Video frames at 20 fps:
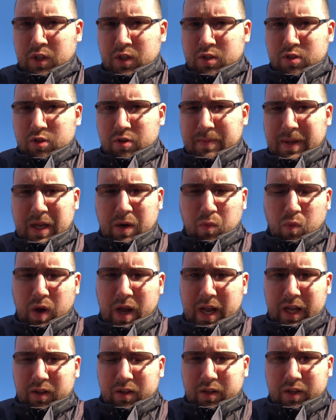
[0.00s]
So about a
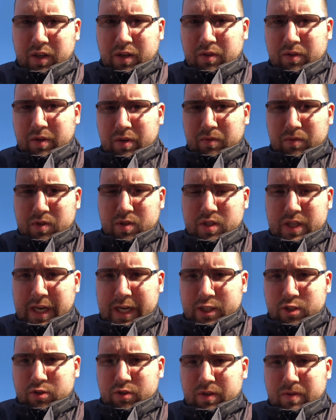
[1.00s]
while ago, there was
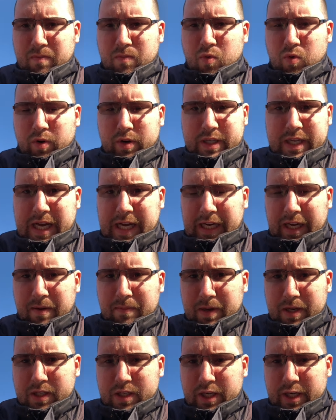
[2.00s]
actually more
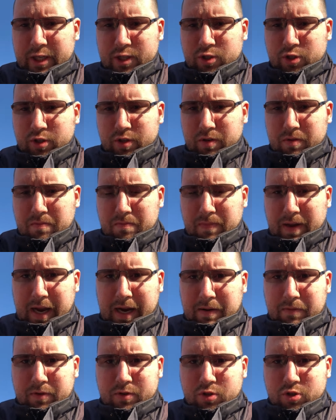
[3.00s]
documentation
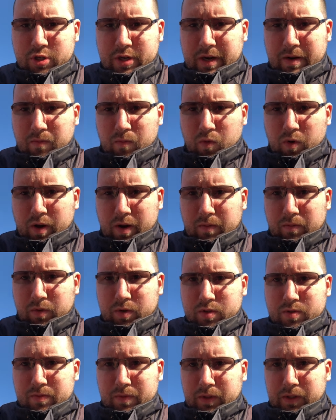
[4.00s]
back when Gen 1
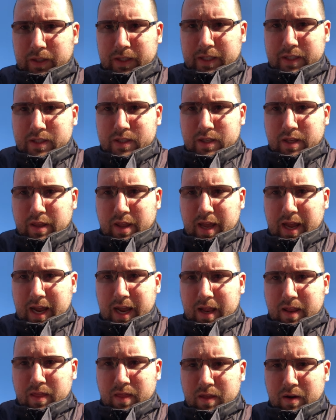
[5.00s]
was released
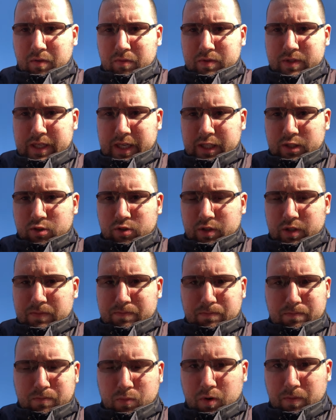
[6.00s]
that there was actually
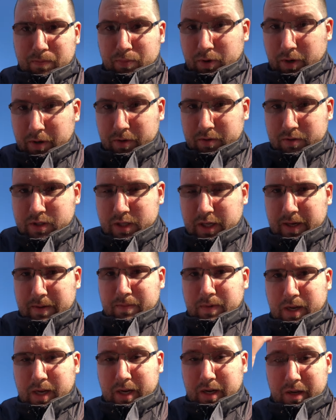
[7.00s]
more prototype
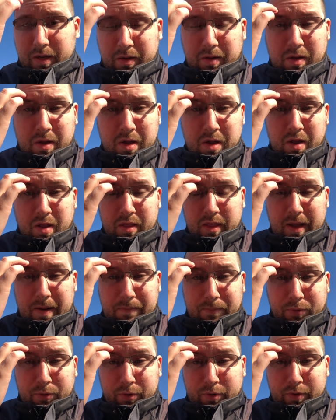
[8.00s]
data
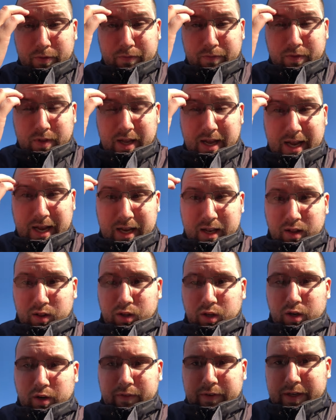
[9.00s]
that proved that
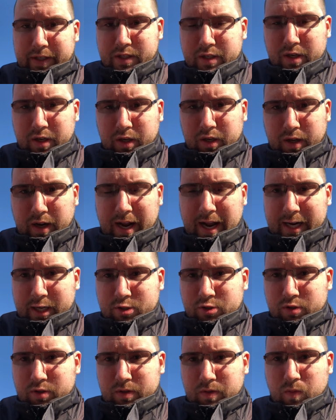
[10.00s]
Larvitar
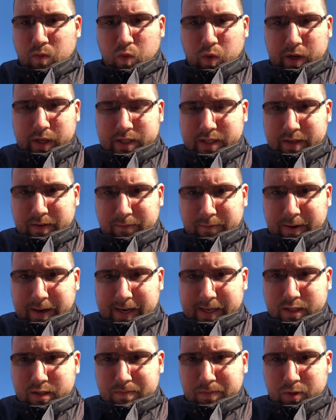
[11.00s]
actually was in
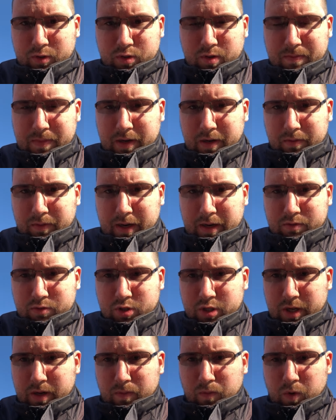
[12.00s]
fact supposed to be around
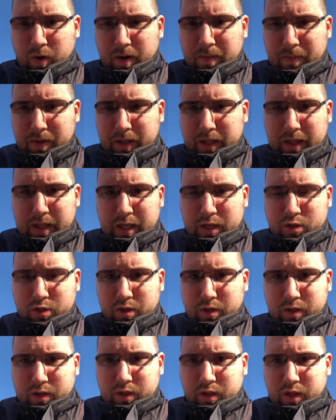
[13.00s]
Gen 1, but then they
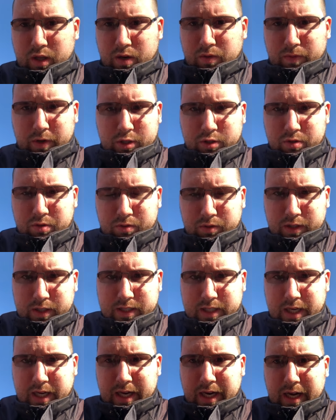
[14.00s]
took the original
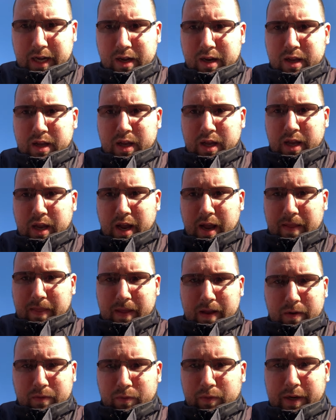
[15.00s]
design and
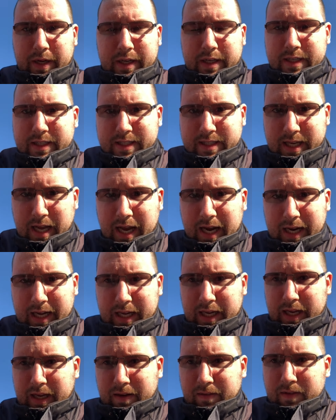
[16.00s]
they
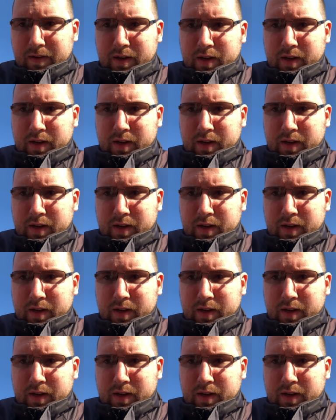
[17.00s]
redesigned it.